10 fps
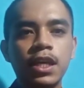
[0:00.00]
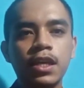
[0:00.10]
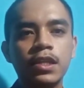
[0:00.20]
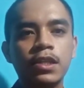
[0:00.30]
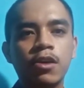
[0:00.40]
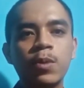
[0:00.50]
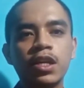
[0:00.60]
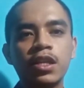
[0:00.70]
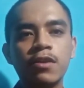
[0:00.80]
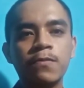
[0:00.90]
The next
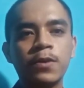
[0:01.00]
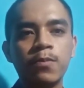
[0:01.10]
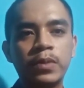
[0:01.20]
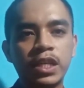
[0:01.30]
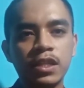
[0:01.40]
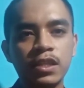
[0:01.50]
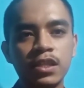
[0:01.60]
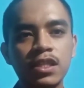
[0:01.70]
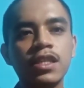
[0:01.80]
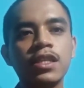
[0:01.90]
principle is
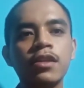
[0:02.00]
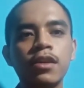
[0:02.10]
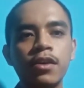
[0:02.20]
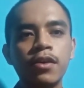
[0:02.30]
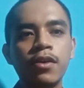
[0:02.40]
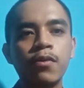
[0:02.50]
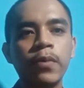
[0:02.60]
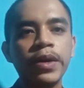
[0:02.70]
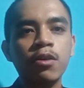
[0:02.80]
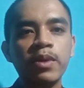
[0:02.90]
communicative
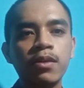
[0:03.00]
competence.